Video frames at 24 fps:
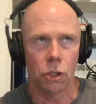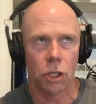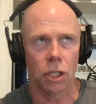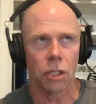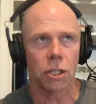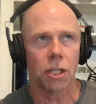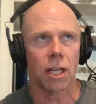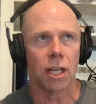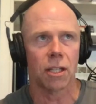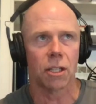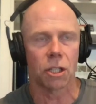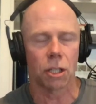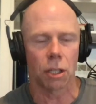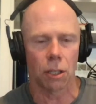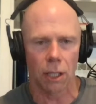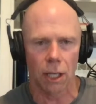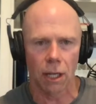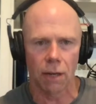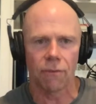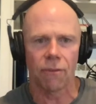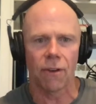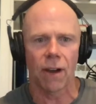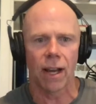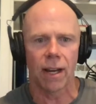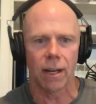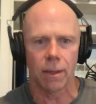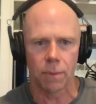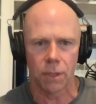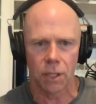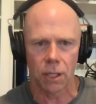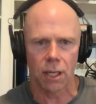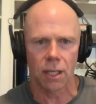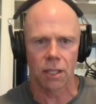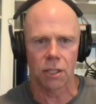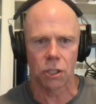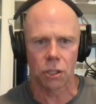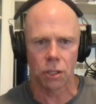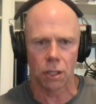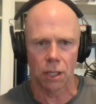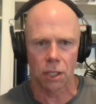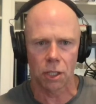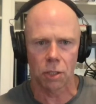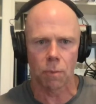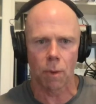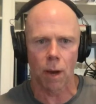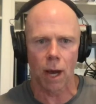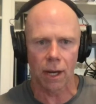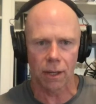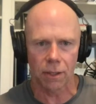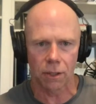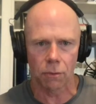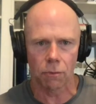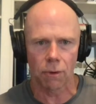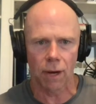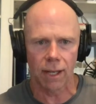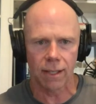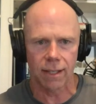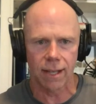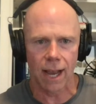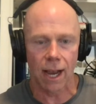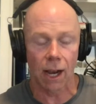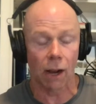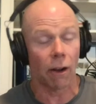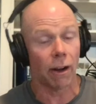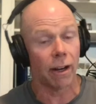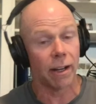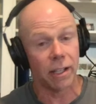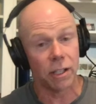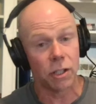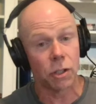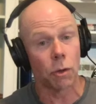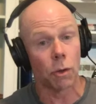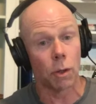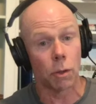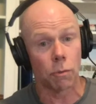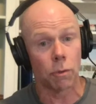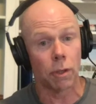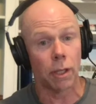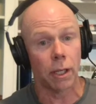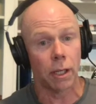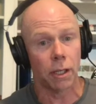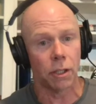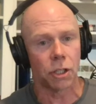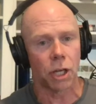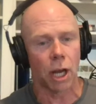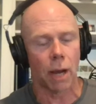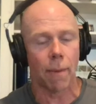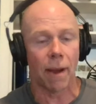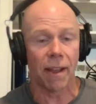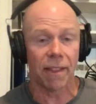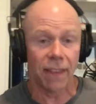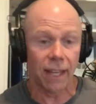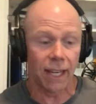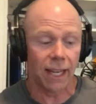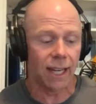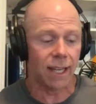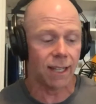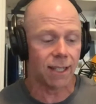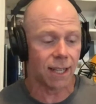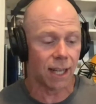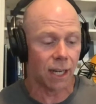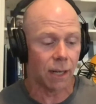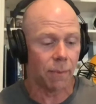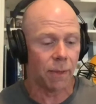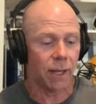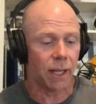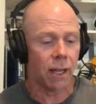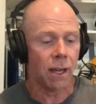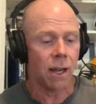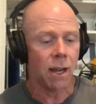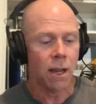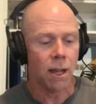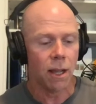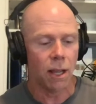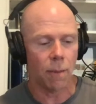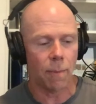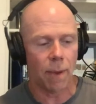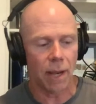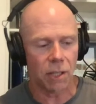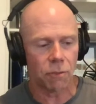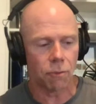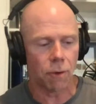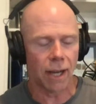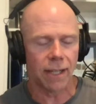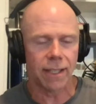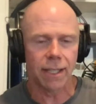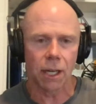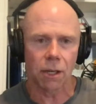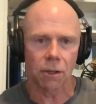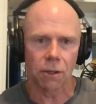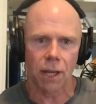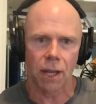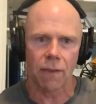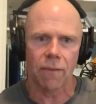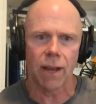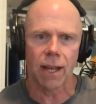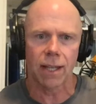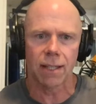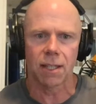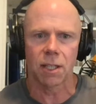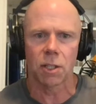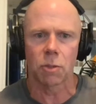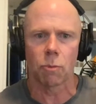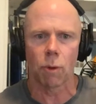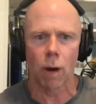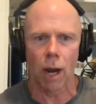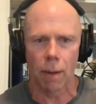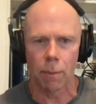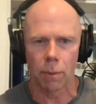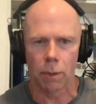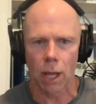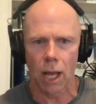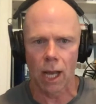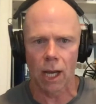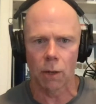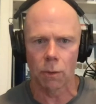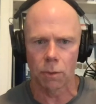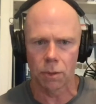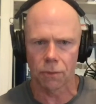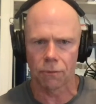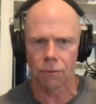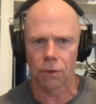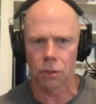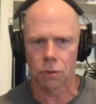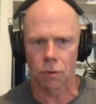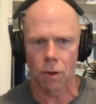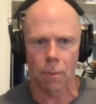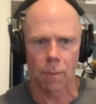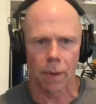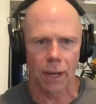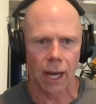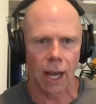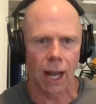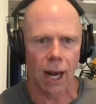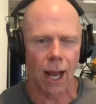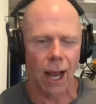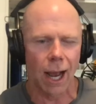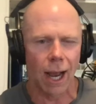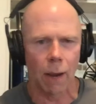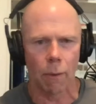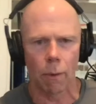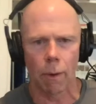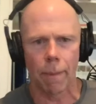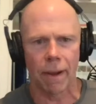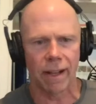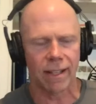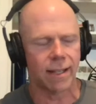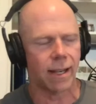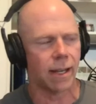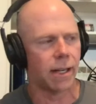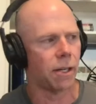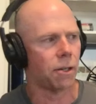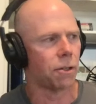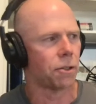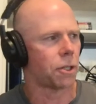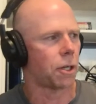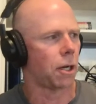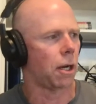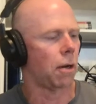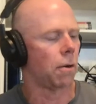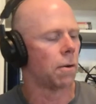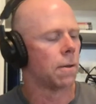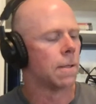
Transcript: has solidified his spot at the right tackle, and he's doing a really good job. I think he's going to be the best right tackle they've had since Brian Bulaga, who was a first-round pick out of Iowa about 10 years ago.